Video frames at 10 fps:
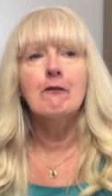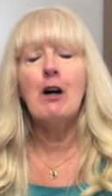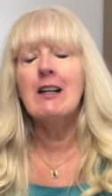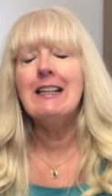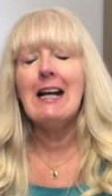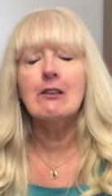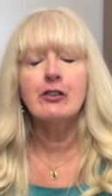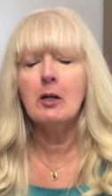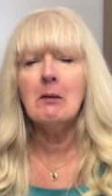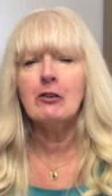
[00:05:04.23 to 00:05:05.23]
finding out
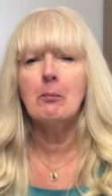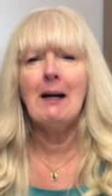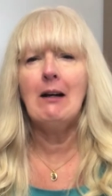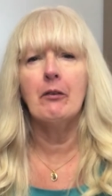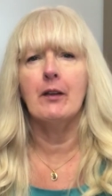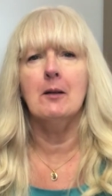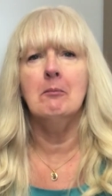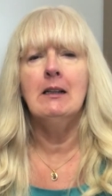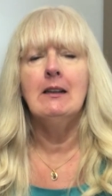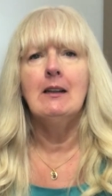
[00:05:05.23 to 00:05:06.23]
so much about
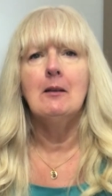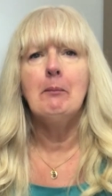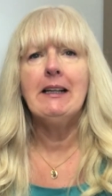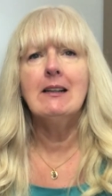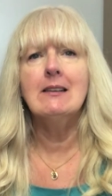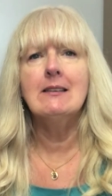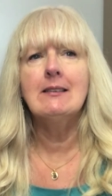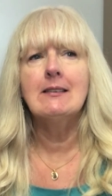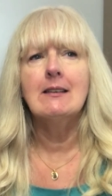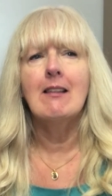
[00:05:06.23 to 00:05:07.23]
them
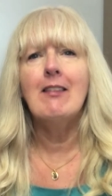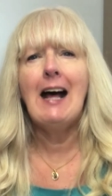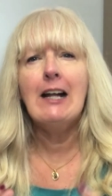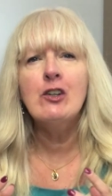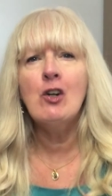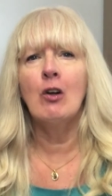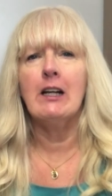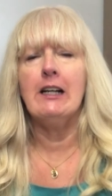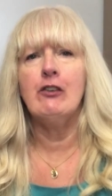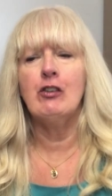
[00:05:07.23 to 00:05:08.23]
because that
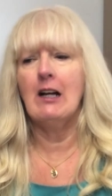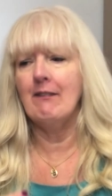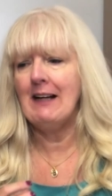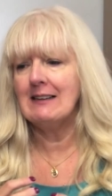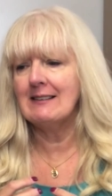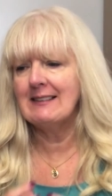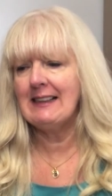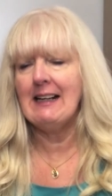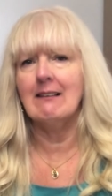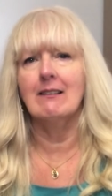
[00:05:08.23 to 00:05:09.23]
knowledge and that
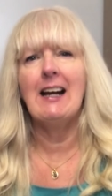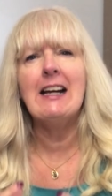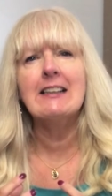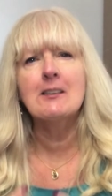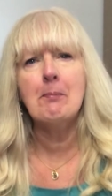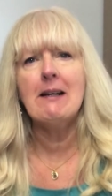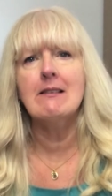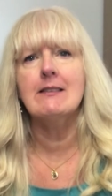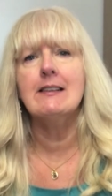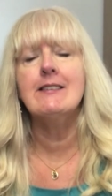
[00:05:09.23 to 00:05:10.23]
skill, that
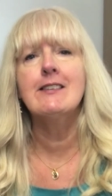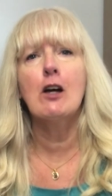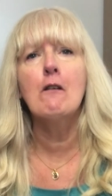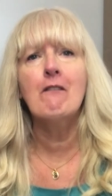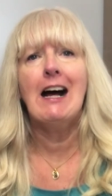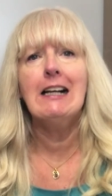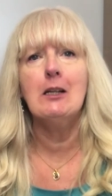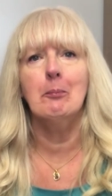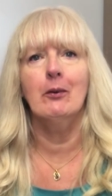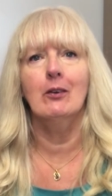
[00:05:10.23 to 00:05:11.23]
experience is so
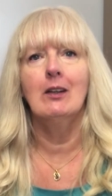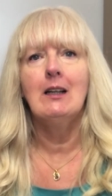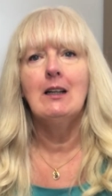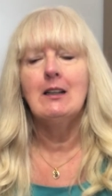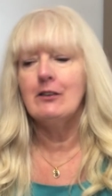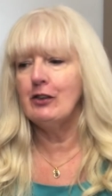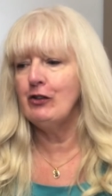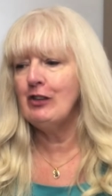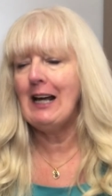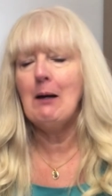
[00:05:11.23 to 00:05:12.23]
valuable to
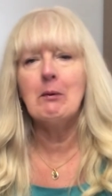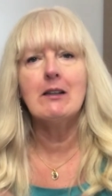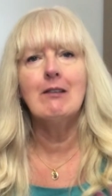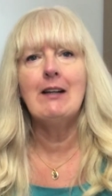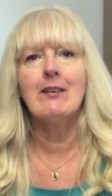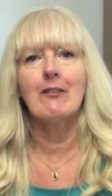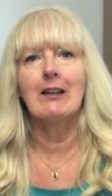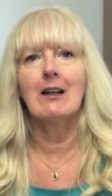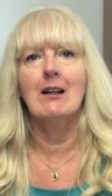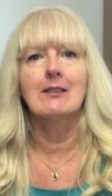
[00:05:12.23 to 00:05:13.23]
share with the rest of
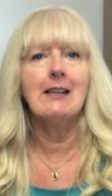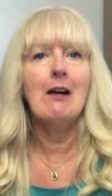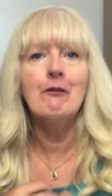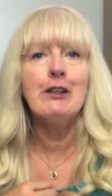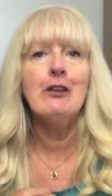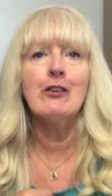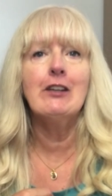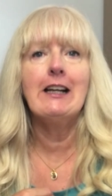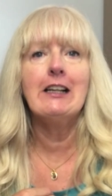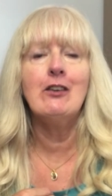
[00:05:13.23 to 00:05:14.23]
the class and for you to
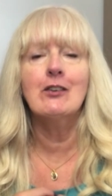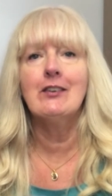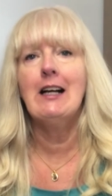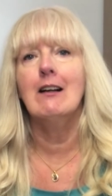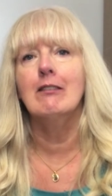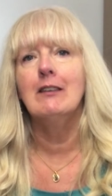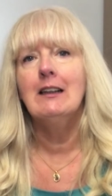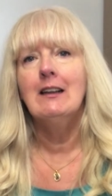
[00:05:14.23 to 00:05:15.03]
take in yourself.